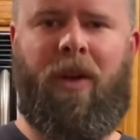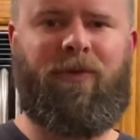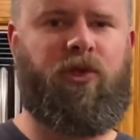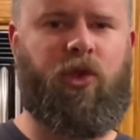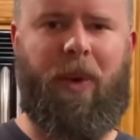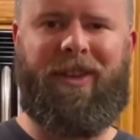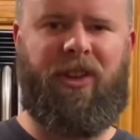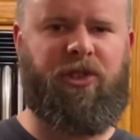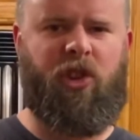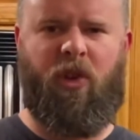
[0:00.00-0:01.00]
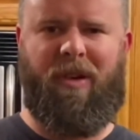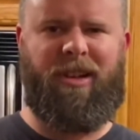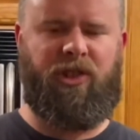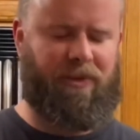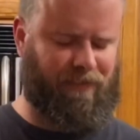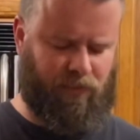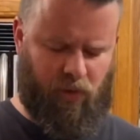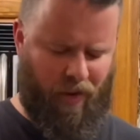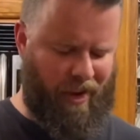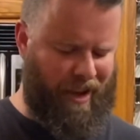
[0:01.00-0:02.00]
Sweetness, crunch,
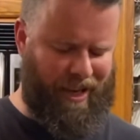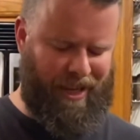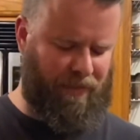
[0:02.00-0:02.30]
nutty.